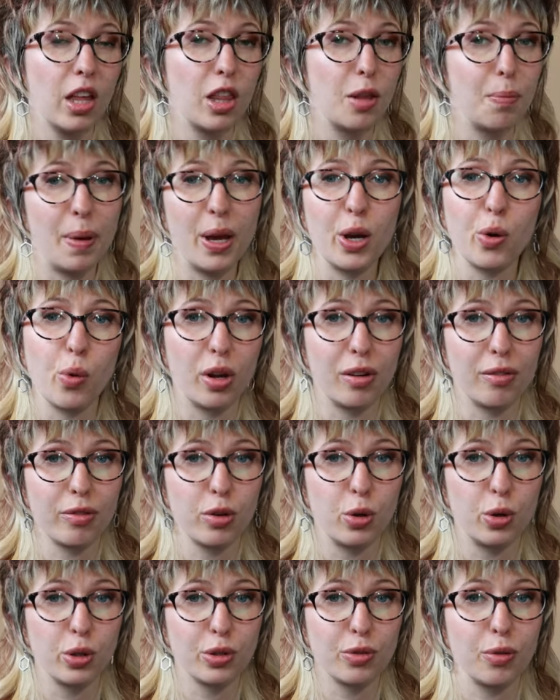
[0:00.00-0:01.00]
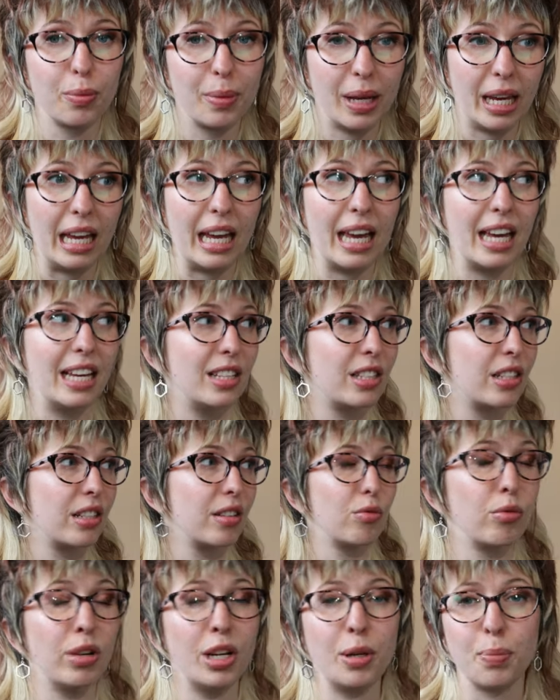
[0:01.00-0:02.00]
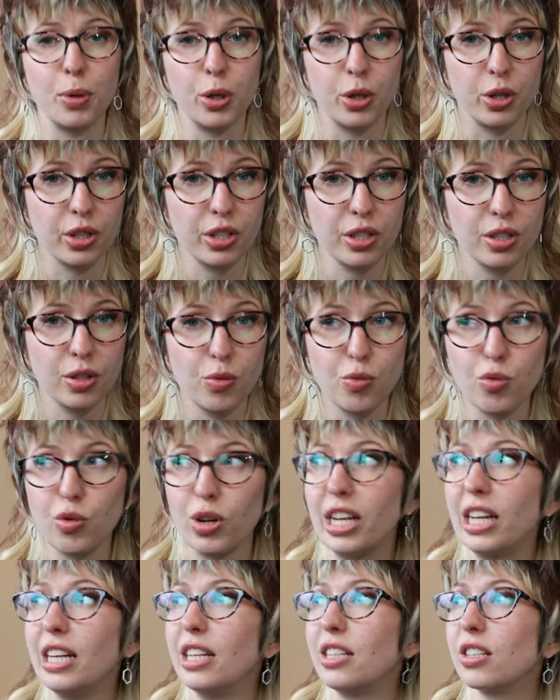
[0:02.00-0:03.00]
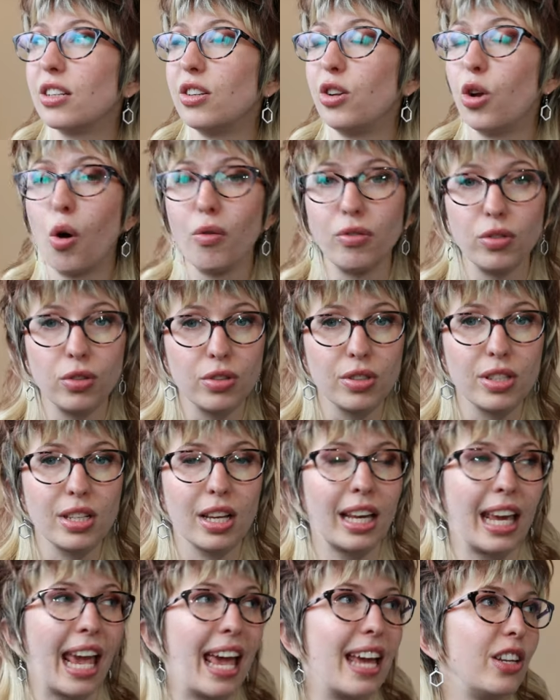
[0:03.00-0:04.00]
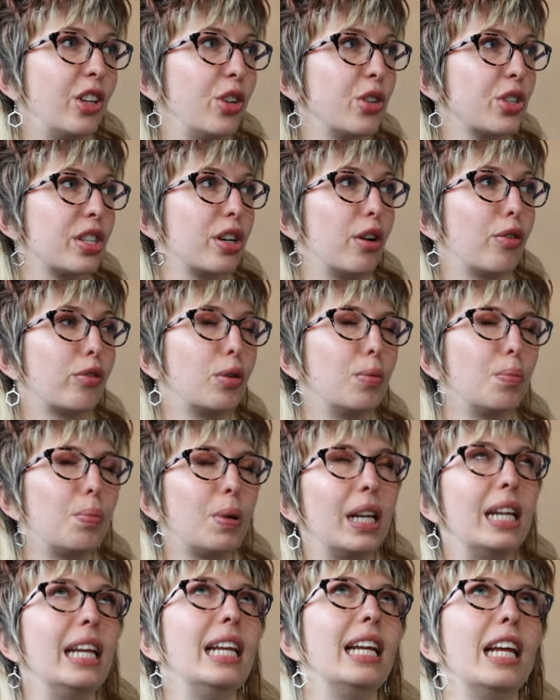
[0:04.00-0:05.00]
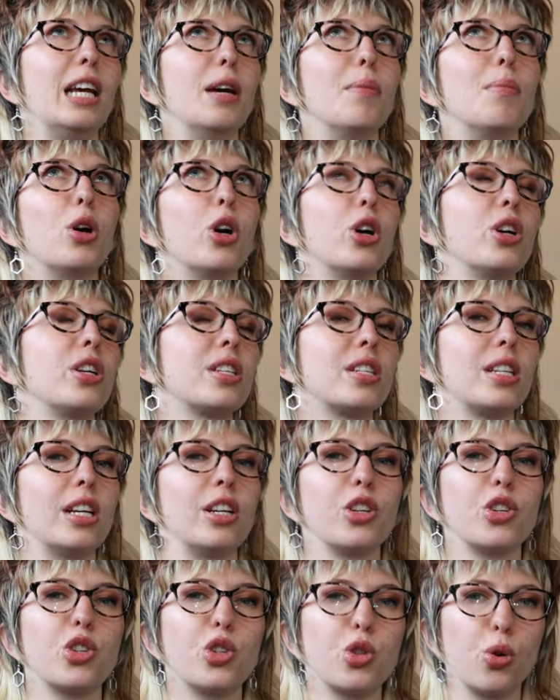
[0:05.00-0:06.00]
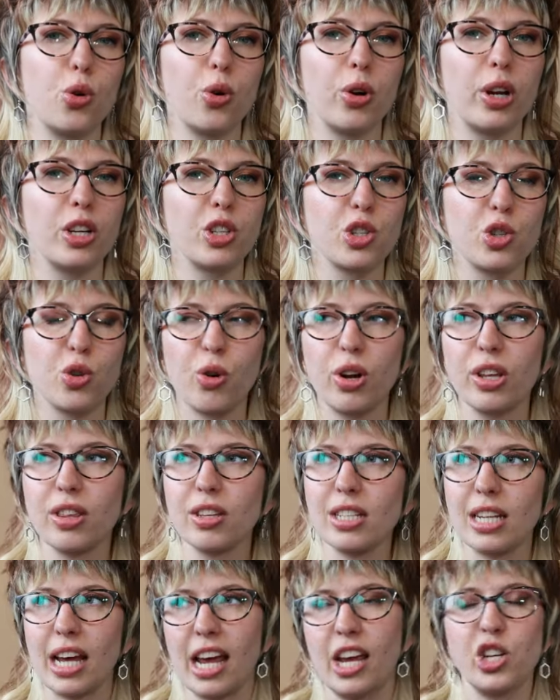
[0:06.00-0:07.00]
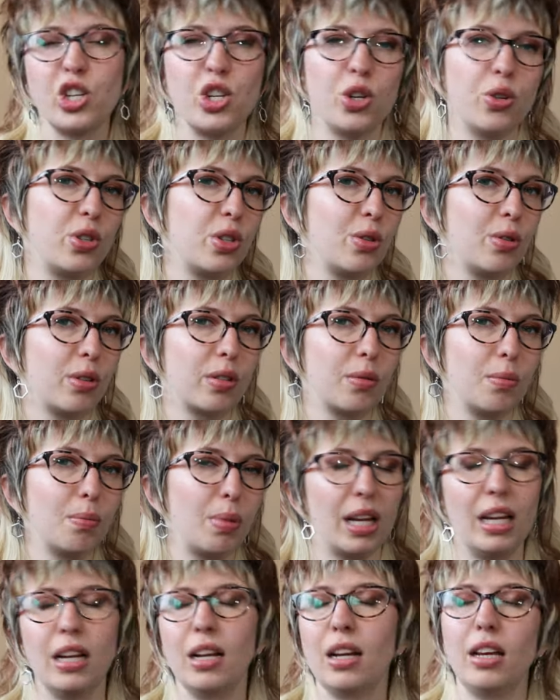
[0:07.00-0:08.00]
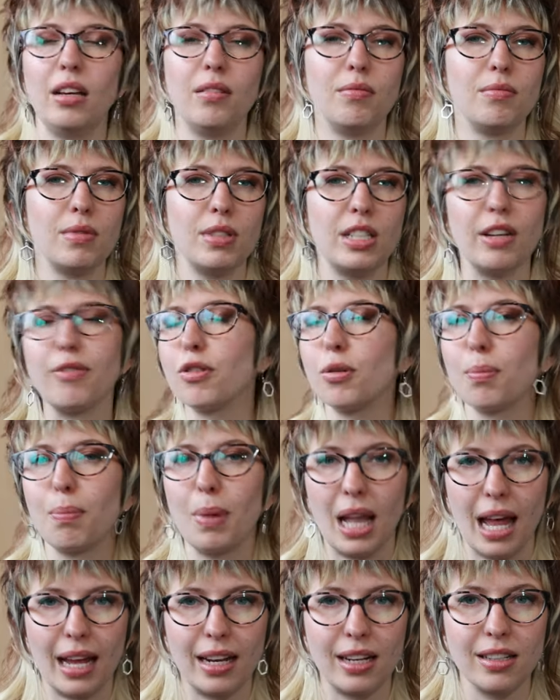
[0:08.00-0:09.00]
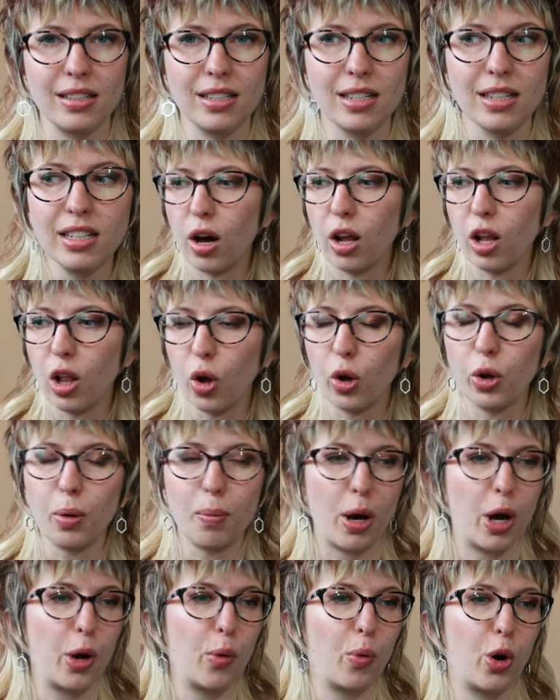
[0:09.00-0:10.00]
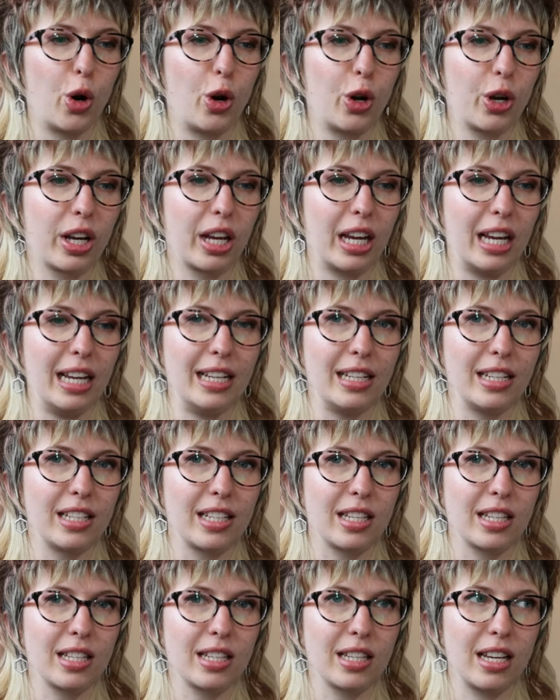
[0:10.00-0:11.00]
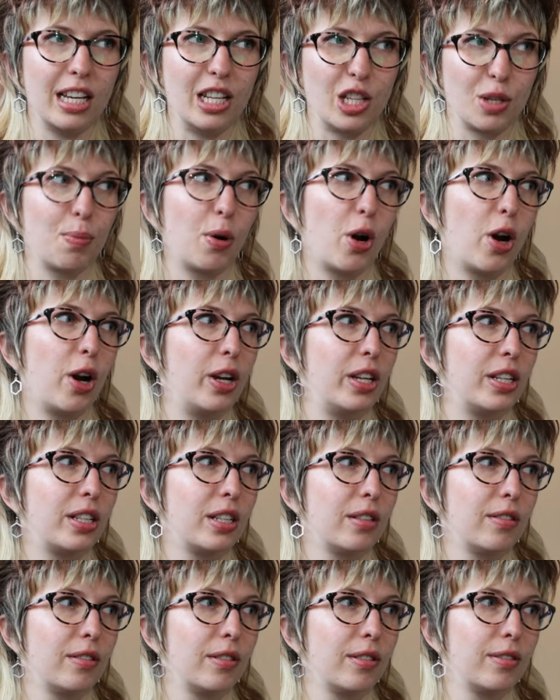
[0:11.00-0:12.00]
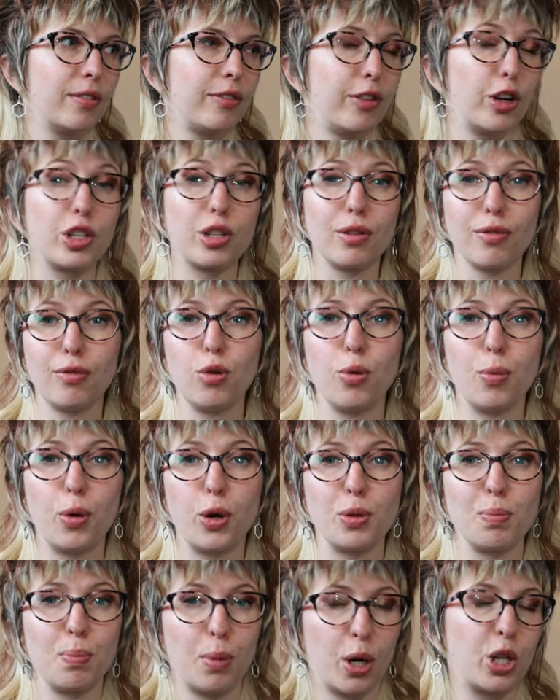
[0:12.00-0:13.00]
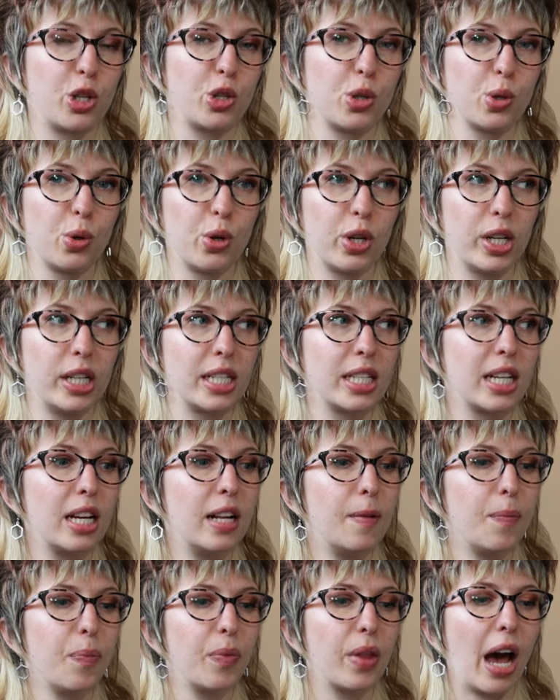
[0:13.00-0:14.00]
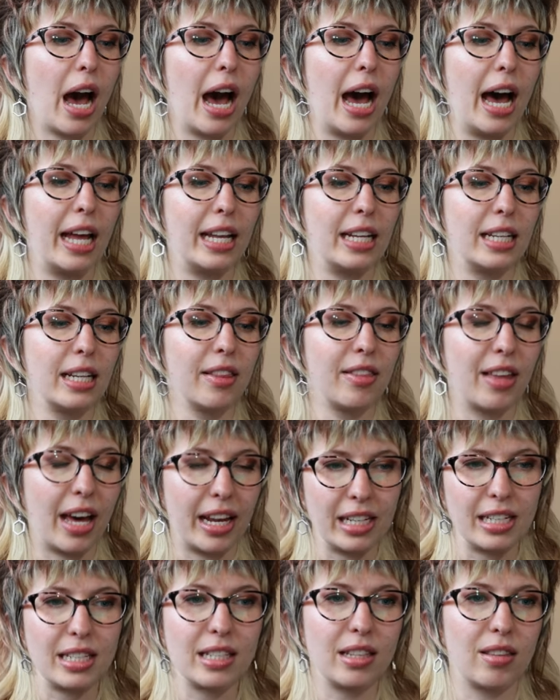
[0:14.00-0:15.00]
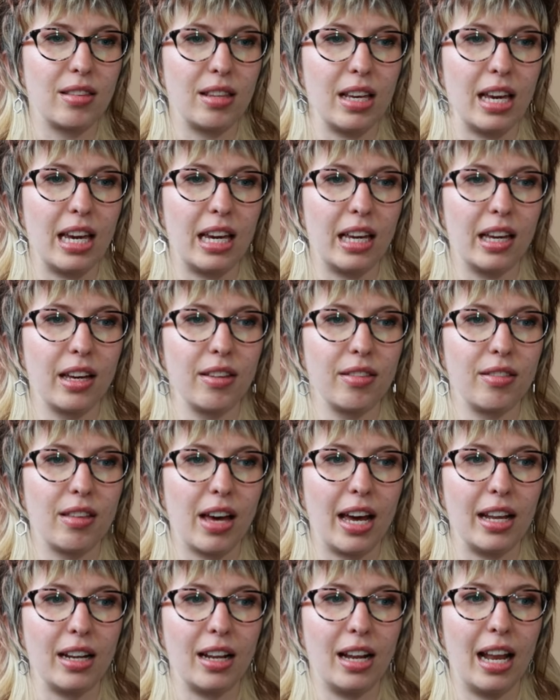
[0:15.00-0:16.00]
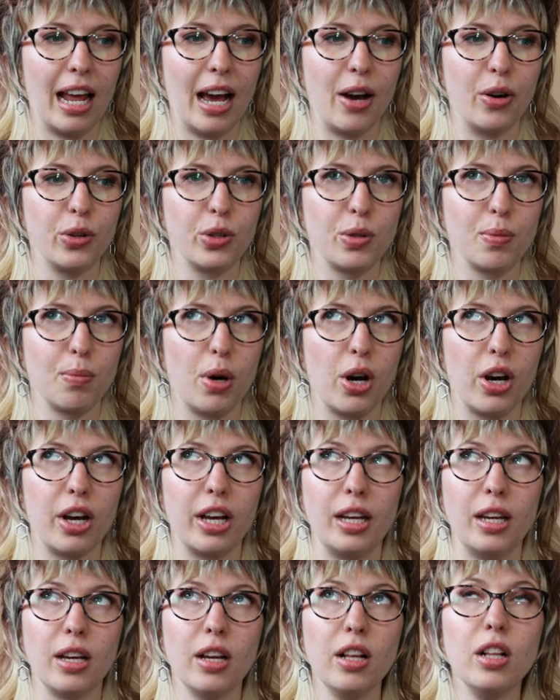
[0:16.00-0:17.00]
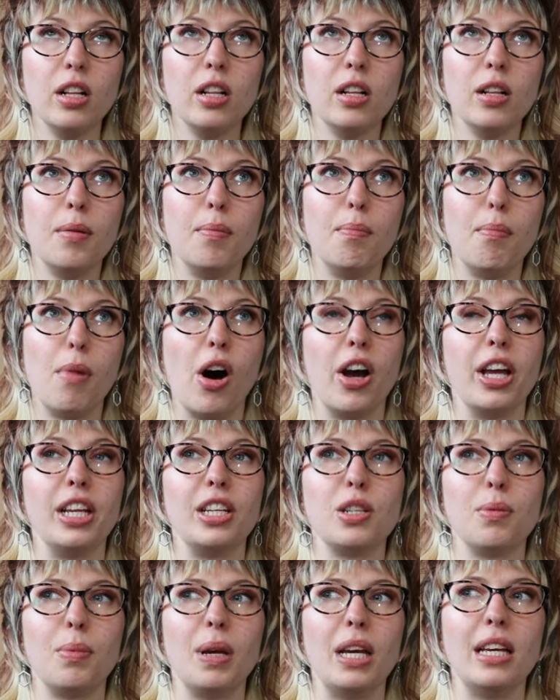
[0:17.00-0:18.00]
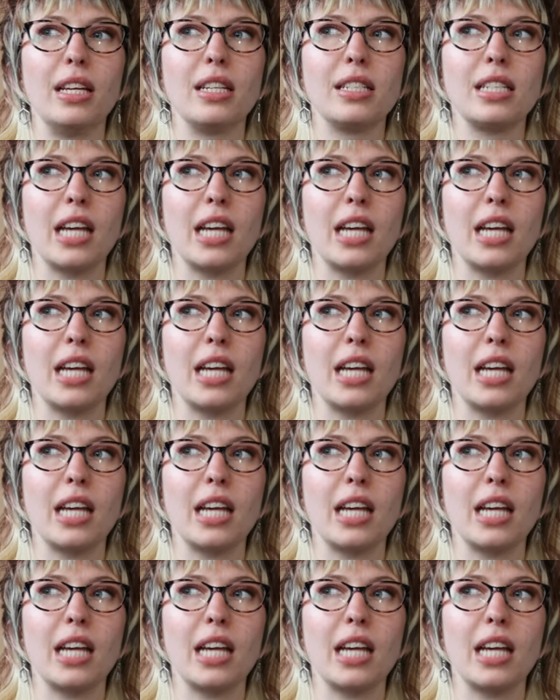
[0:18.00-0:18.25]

The big one, of course, for me is read books, read novels, get yourself completely immersed in a story that takes you to a completely different planet. A lot of my work is inspired first and foremost by stories, and that is the thing that allows my mind to be